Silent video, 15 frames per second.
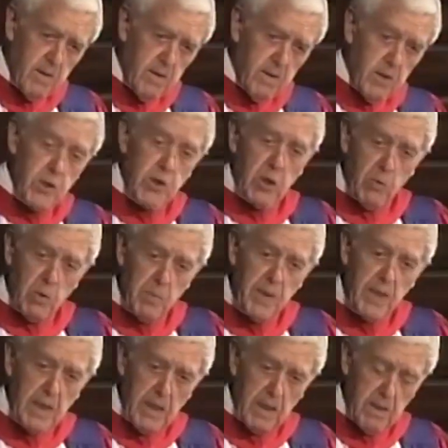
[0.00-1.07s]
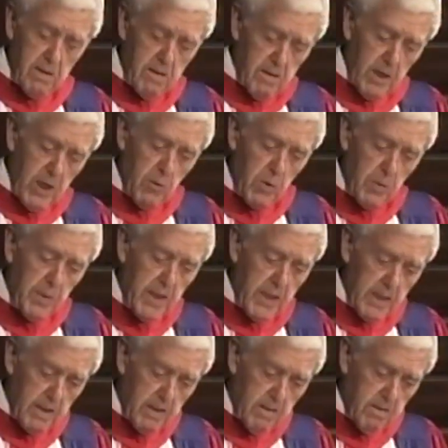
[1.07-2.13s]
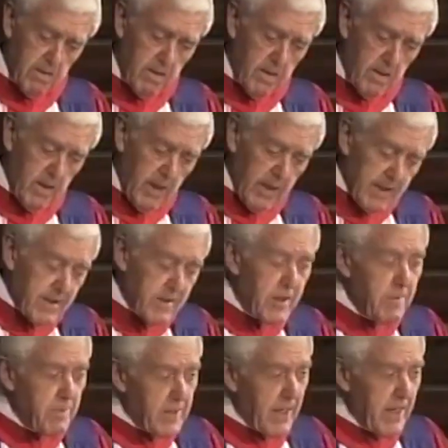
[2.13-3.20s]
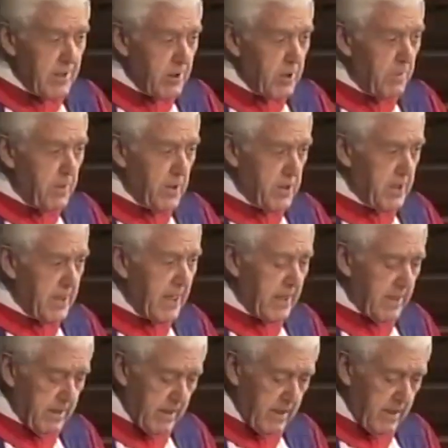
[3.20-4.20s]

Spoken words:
she will be, he will be, deep down in the personality.